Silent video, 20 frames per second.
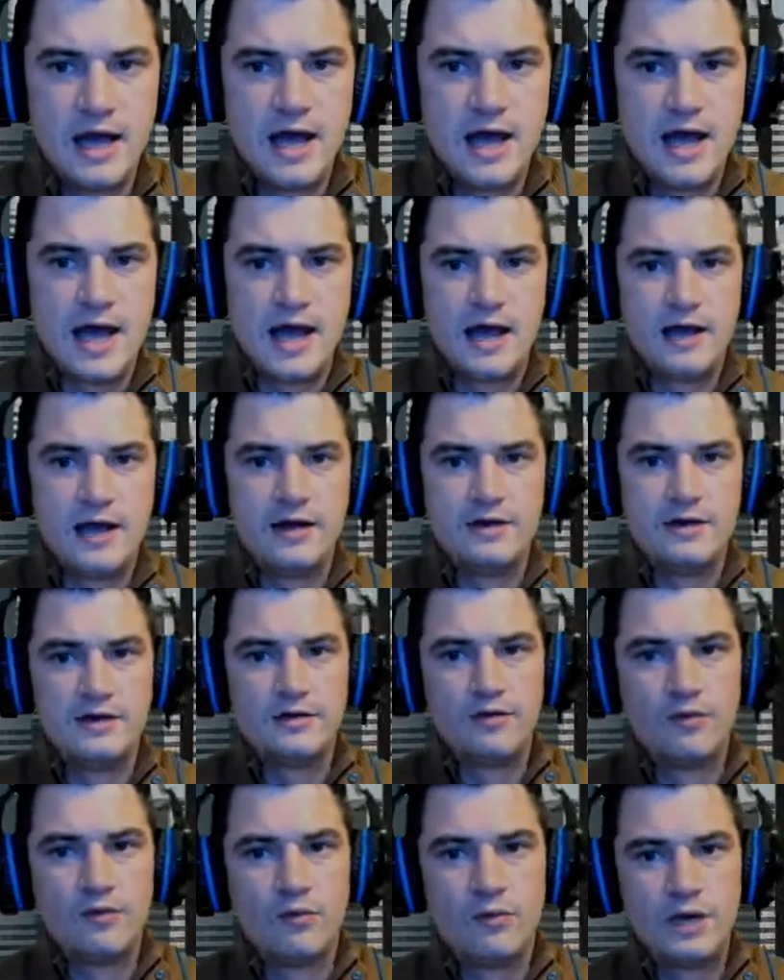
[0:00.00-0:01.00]
And
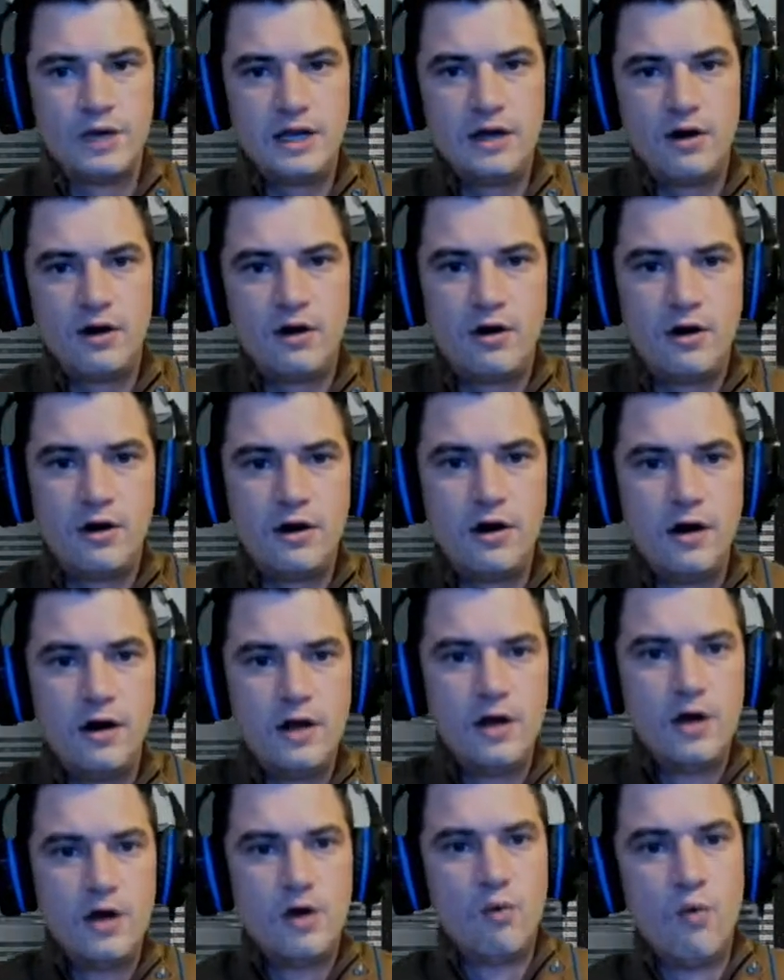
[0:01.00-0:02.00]
we are
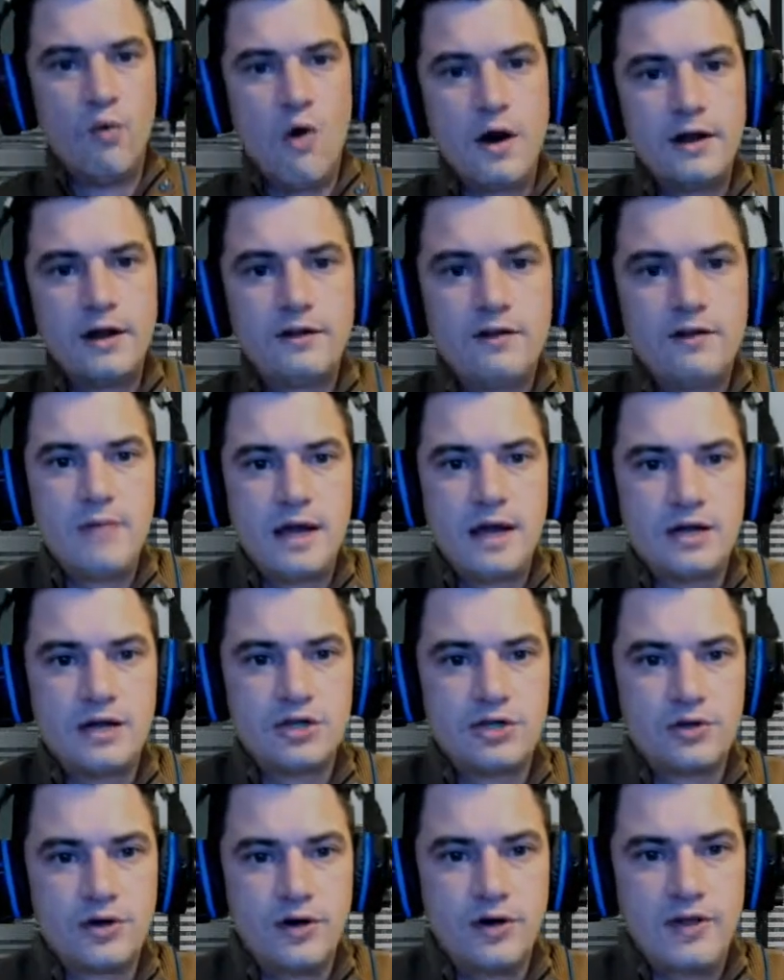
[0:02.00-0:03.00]
wanting to
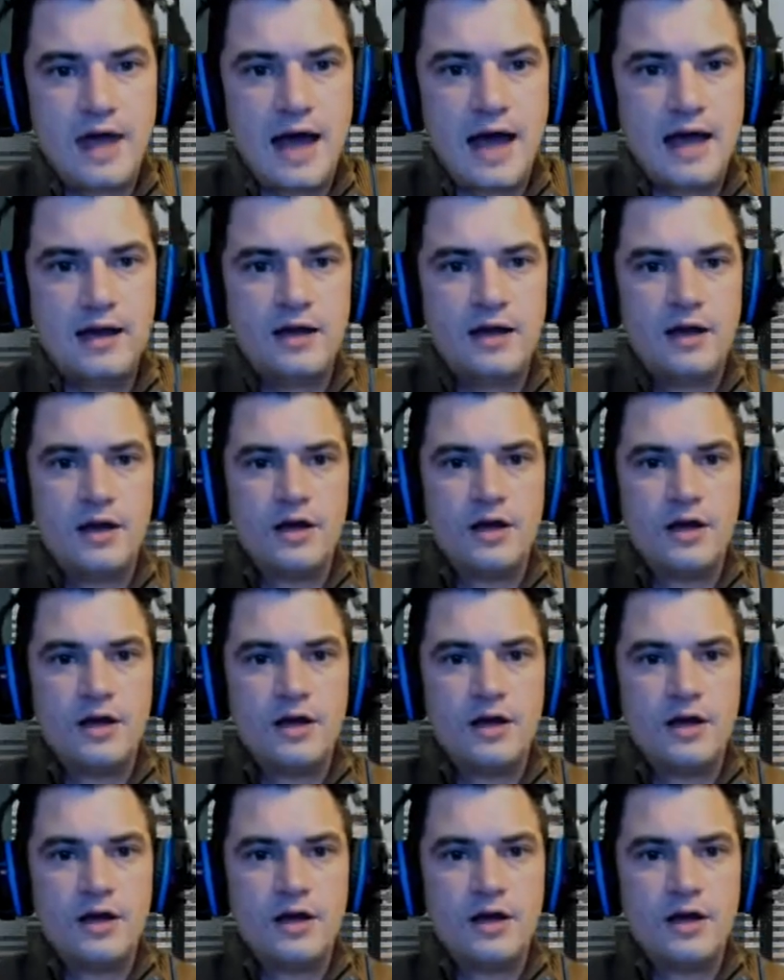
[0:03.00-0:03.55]
sure that